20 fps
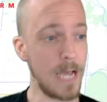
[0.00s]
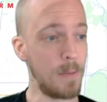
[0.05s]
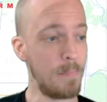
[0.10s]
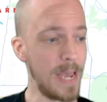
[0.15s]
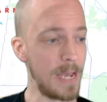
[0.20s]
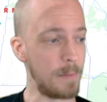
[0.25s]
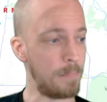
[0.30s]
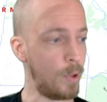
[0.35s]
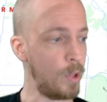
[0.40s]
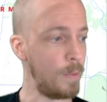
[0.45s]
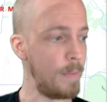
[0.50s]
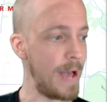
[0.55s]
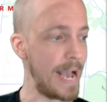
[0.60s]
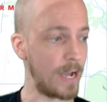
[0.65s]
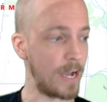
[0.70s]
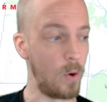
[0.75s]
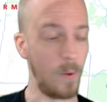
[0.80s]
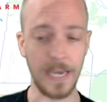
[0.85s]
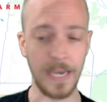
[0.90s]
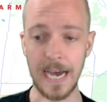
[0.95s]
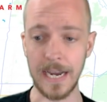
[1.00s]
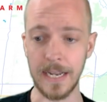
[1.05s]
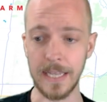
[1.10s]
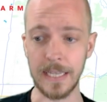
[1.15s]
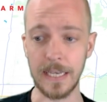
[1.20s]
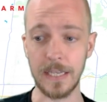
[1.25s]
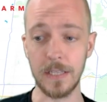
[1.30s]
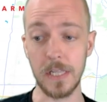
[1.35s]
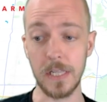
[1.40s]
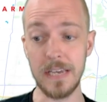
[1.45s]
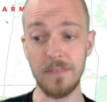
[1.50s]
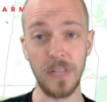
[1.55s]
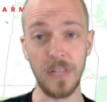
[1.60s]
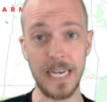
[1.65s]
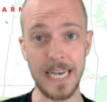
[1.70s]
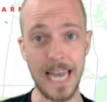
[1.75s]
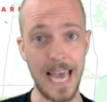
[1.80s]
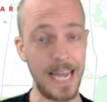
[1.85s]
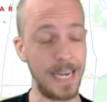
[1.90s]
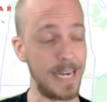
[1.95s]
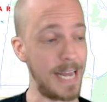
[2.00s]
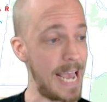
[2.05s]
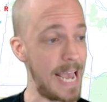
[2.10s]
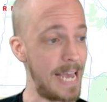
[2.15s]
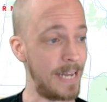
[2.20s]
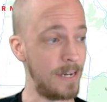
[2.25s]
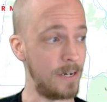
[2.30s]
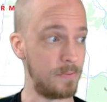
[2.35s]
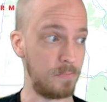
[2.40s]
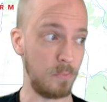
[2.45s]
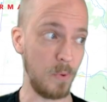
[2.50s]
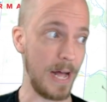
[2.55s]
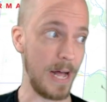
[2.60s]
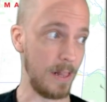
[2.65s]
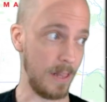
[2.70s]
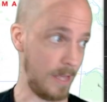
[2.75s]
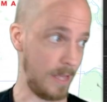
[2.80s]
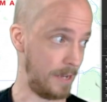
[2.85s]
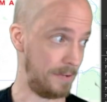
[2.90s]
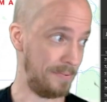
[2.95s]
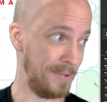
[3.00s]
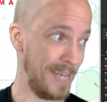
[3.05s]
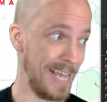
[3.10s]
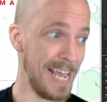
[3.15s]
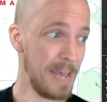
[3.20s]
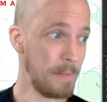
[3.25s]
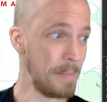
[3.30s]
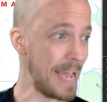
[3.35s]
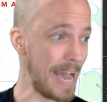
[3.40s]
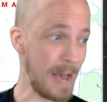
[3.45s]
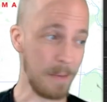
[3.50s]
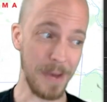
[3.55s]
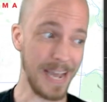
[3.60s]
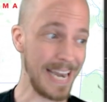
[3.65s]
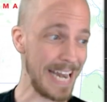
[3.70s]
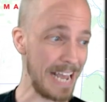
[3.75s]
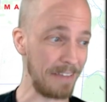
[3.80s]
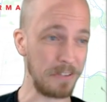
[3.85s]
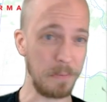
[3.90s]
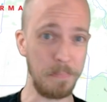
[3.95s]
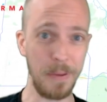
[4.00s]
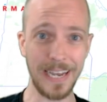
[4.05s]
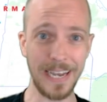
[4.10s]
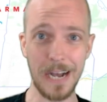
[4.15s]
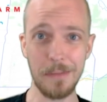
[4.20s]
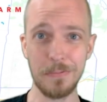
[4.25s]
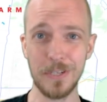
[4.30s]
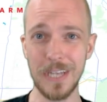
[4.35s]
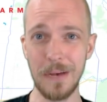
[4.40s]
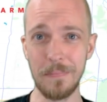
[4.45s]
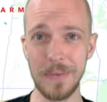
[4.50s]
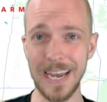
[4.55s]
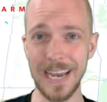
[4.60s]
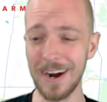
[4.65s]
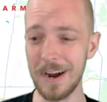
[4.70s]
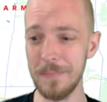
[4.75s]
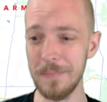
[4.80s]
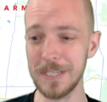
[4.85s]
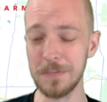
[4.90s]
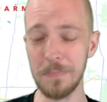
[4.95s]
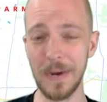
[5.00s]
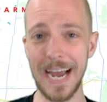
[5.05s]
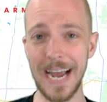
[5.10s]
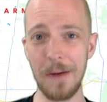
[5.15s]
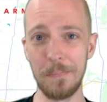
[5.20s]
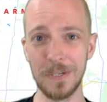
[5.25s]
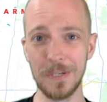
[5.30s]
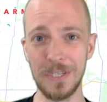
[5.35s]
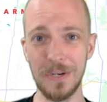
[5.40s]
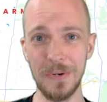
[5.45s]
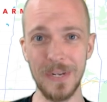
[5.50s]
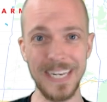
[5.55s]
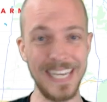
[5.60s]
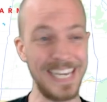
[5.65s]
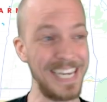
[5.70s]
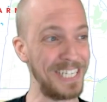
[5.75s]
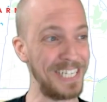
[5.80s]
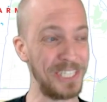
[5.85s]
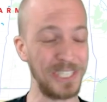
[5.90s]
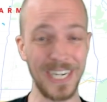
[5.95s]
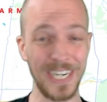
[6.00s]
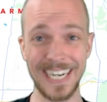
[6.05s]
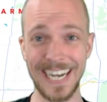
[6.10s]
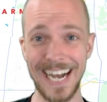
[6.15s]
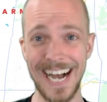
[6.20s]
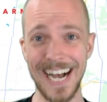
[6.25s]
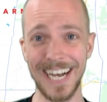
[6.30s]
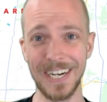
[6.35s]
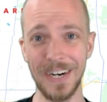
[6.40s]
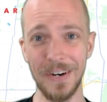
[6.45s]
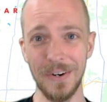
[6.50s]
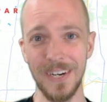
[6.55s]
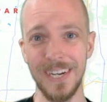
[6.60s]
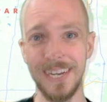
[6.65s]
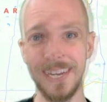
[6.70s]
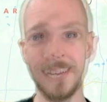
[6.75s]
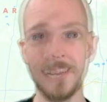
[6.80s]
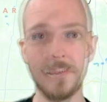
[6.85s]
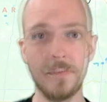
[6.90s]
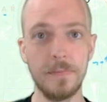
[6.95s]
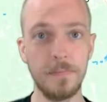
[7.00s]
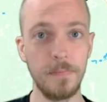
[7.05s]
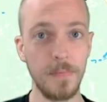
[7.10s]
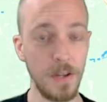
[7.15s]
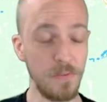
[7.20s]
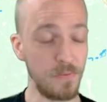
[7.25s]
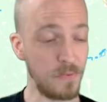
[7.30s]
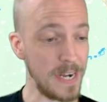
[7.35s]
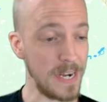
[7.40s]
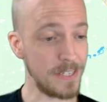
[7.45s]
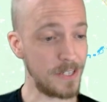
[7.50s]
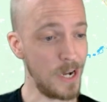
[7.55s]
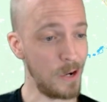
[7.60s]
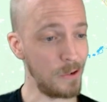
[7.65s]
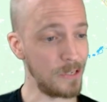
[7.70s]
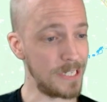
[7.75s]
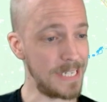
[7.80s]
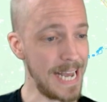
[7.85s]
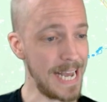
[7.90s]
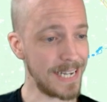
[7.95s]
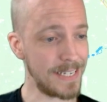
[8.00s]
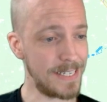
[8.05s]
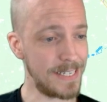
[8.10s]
pullback going on the Cleveland end, and, well, I might have to pick up some here. I missed my opportunity in Chicago. Fresno's next